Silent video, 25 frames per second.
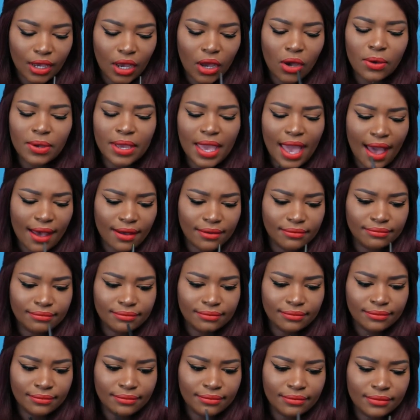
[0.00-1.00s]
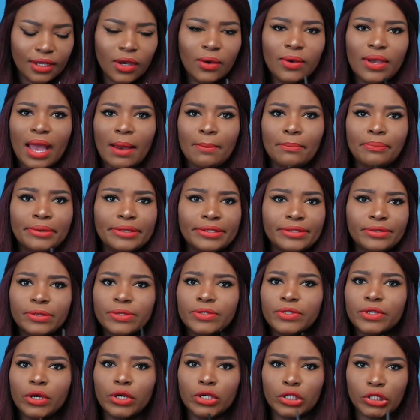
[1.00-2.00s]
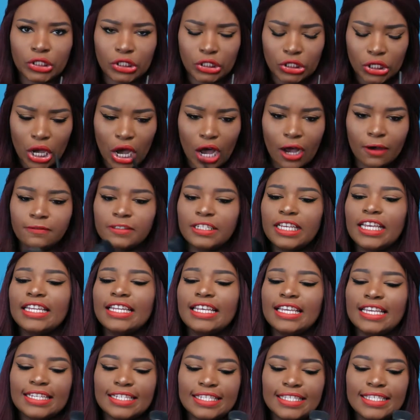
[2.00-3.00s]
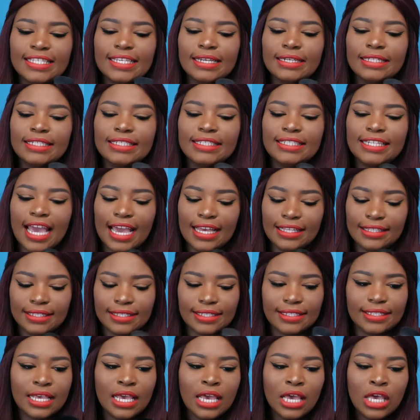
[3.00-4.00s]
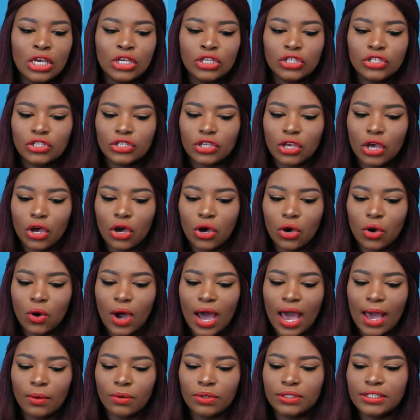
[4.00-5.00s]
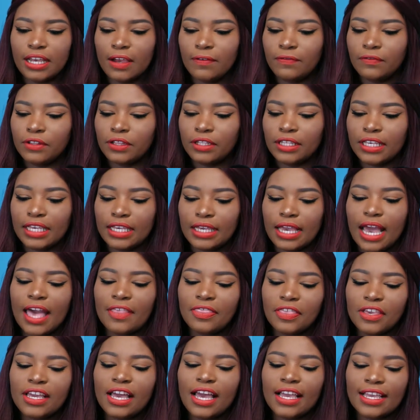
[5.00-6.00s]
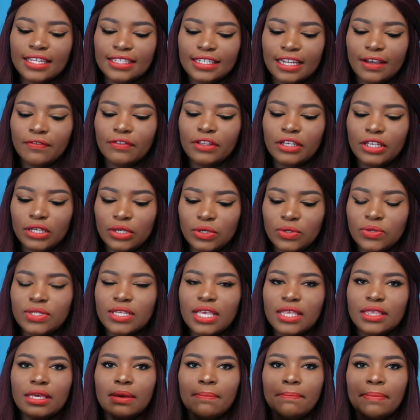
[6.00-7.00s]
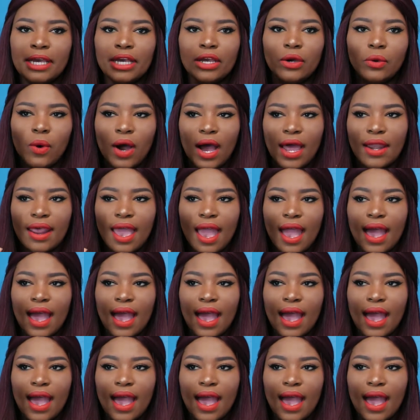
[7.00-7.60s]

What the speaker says: Oh yeah, bristles are soft. It is dense, so I think I could definitely use the bigger one